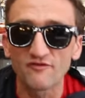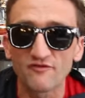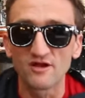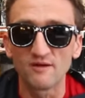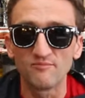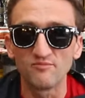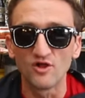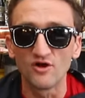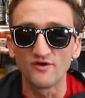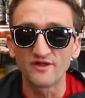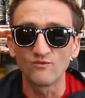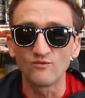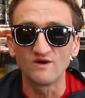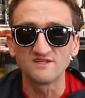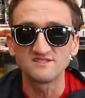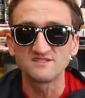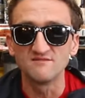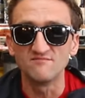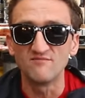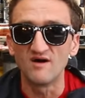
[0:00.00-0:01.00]
if you're uploading
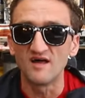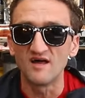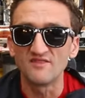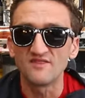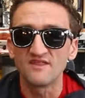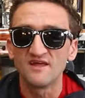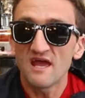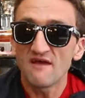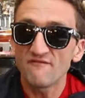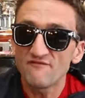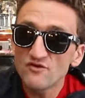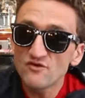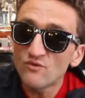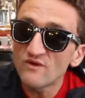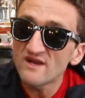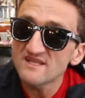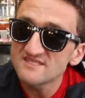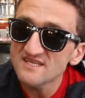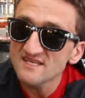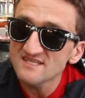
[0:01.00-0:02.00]
once a month. If you
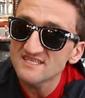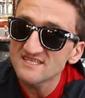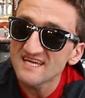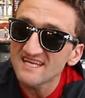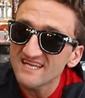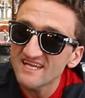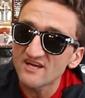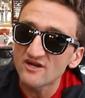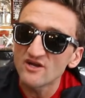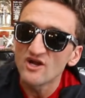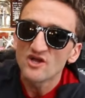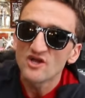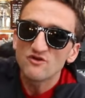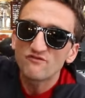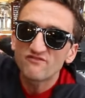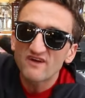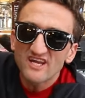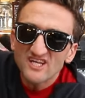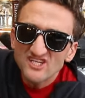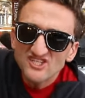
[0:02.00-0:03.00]
want to succeed here,
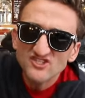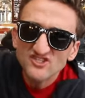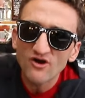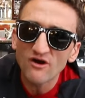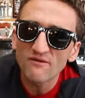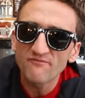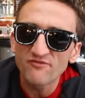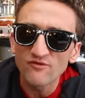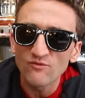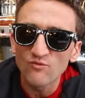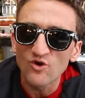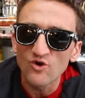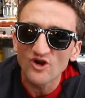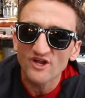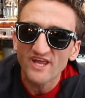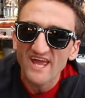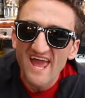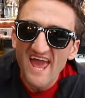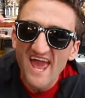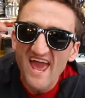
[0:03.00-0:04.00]
you've got to show up for
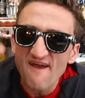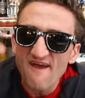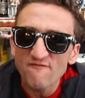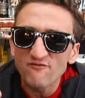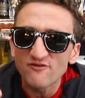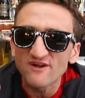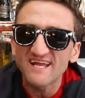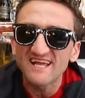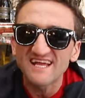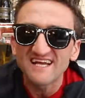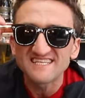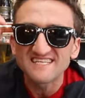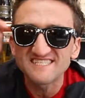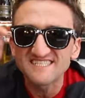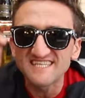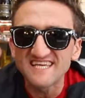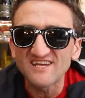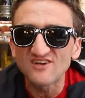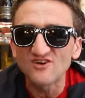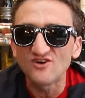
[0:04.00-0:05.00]
work every
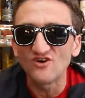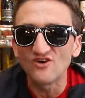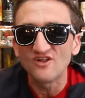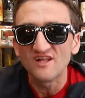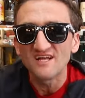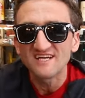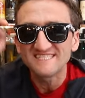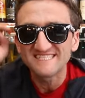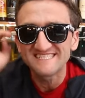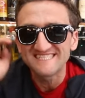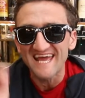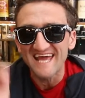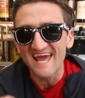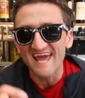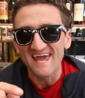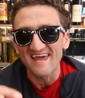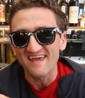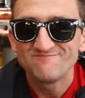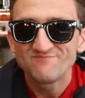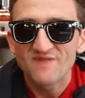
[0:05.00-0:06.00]
single
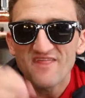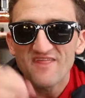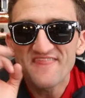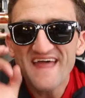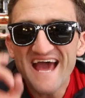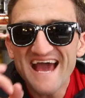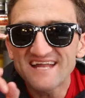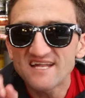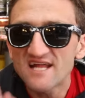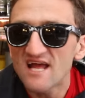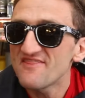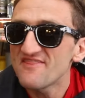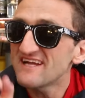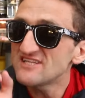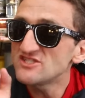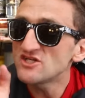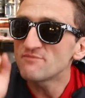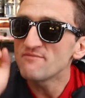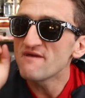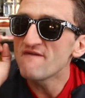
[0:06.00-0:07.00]
day.
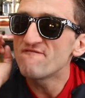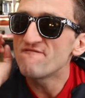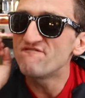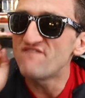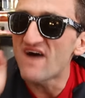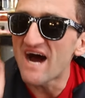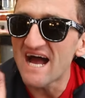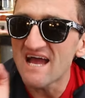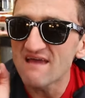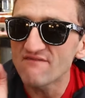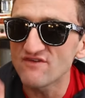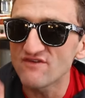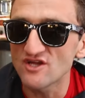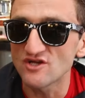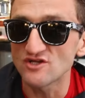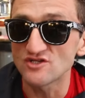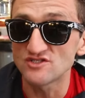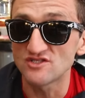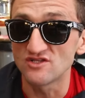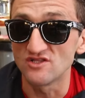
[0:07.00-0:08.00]
That took me 5
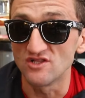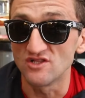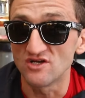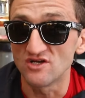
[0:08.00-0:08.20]
years to